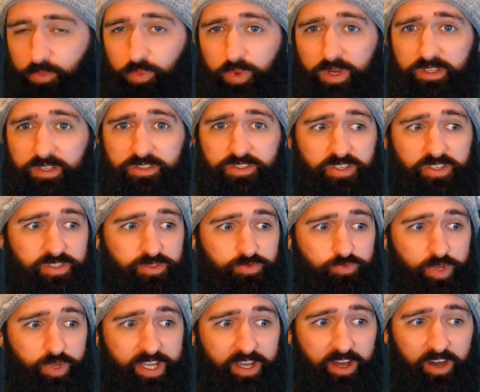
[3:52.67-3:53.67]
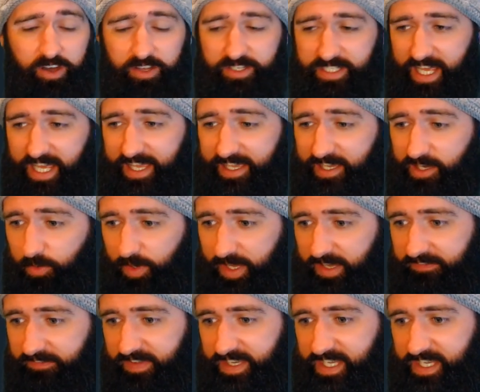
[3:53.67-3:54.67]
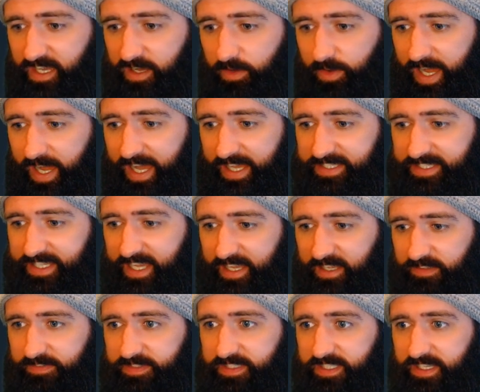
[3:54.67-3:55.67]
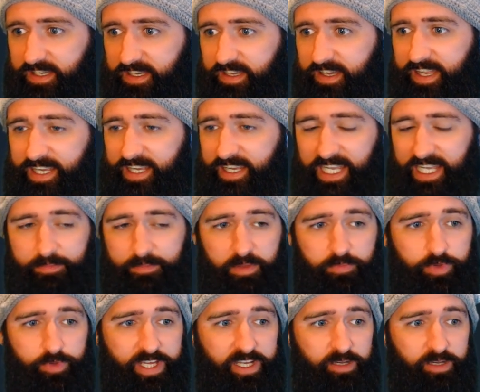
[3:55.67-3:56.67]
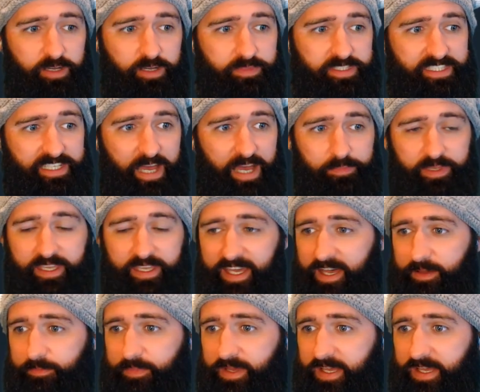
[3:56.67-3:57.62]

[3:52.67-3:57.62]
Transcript: we'll just record a quick video ourselves. Let me bring up Snapcam